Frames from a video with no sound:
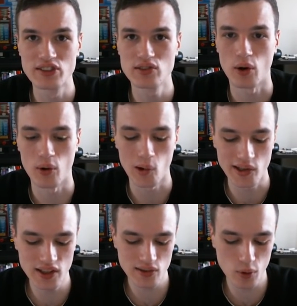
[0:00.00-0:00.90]
So
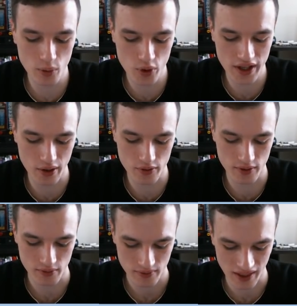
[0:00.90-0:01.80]
in this one we
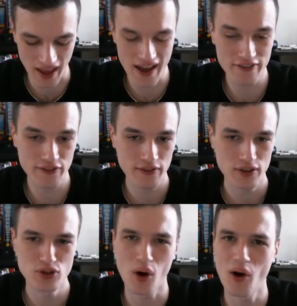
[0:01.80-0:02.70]
can live
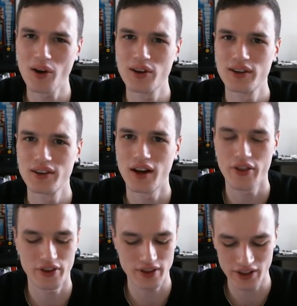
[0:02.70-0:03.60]
talk, I
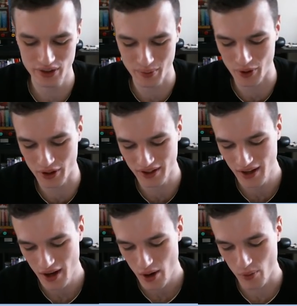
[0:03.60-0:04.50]
think that's the word,
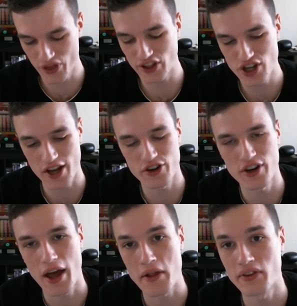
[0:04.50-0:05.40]
with each other,
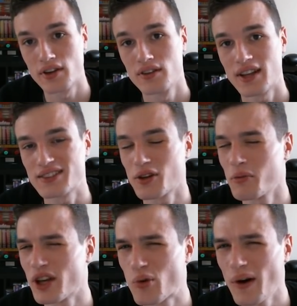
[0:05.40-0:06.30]
and that's gonna
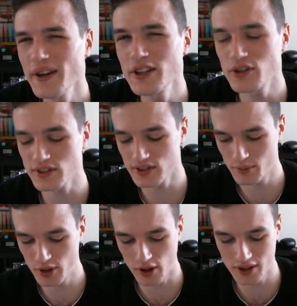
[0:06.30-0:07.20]
be quite interesting,
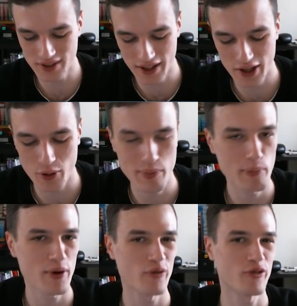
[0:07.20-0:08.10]
because I cannot
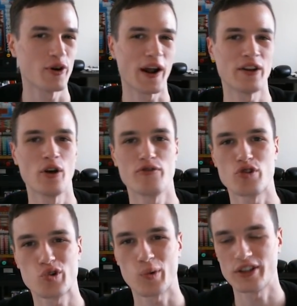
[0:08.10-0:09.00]
prepare for any of
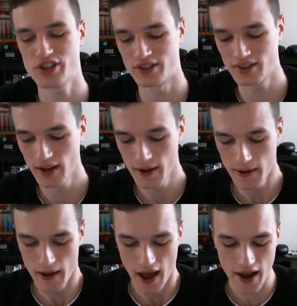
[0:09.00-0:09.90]
your questions.
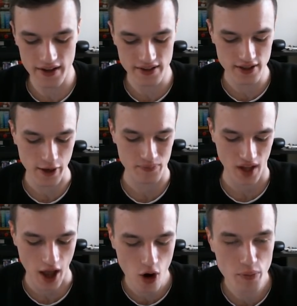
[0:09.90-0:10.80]
And yeah,
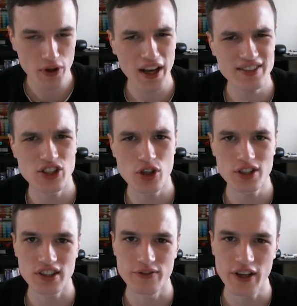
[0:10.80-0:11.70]
I hope you guys enjoyed
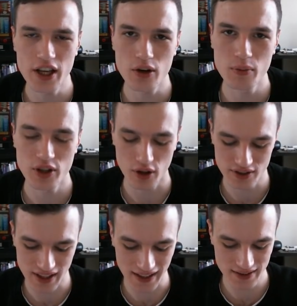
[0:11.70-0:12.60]
this video,
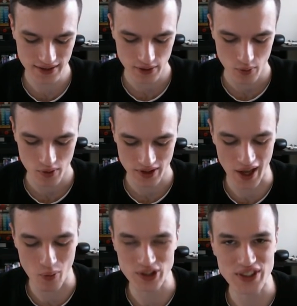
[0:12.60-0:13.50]
because that
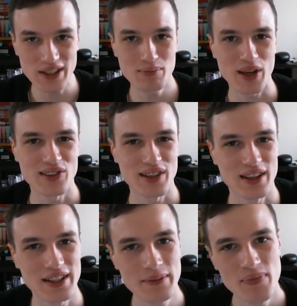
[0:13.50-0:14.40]
was it
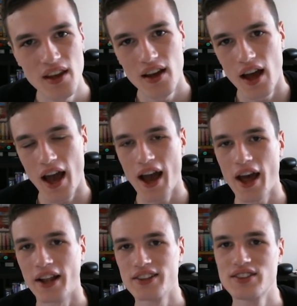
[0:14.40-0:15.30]
basically.
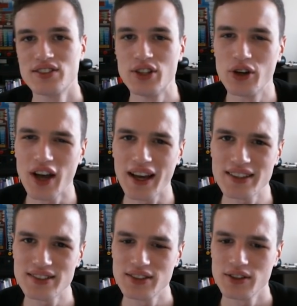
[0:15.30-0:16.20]
And see you
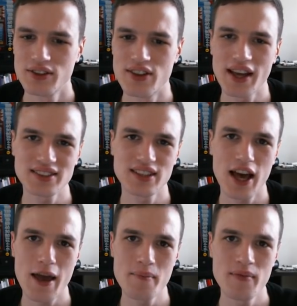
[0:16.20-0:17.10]
guys next
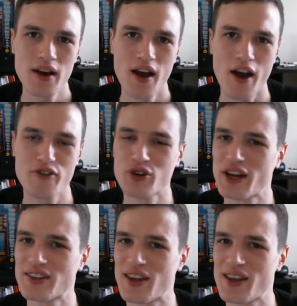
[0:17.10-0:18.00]
time. Have a
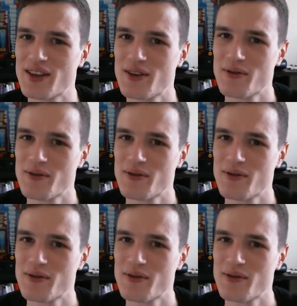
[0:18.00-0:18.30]
great day.